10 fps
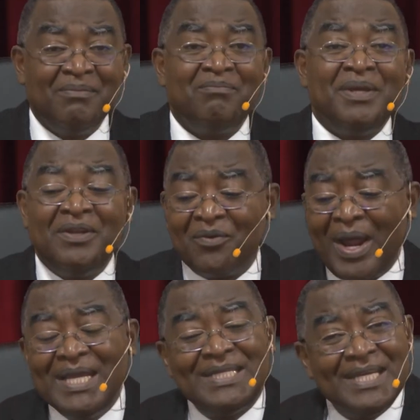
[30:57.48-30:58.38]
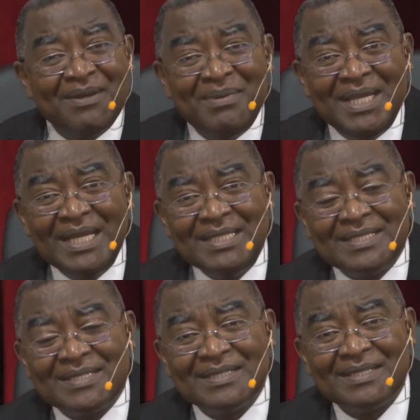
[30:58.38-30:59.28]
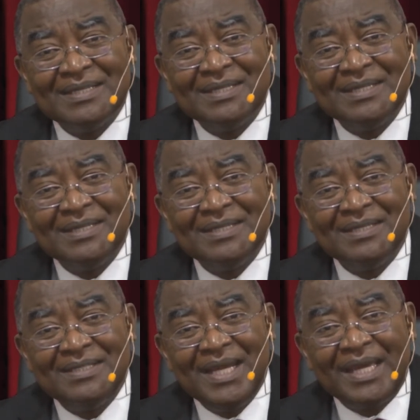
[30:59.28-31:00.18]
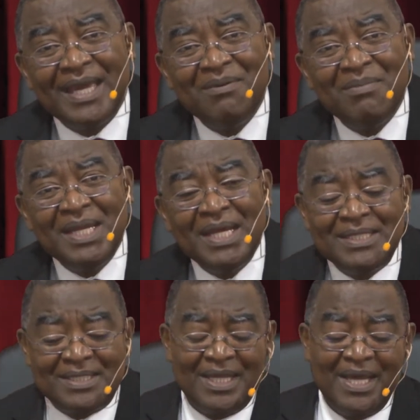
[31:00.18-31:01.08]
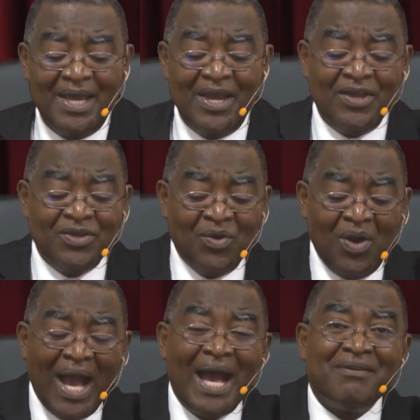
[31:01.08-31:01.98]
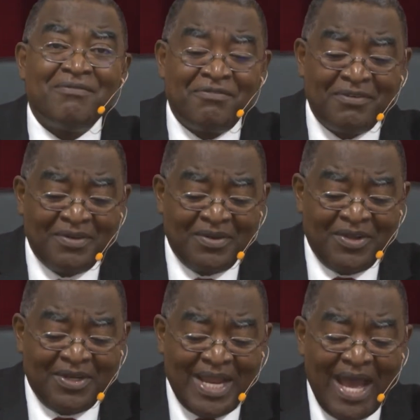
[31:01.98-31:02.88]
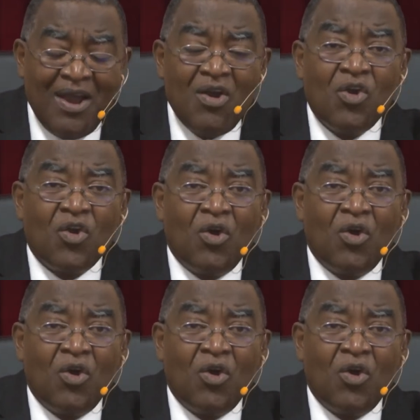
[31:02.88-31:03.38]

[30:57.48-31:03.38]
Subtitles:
been writing minutes, taking minutes. You have now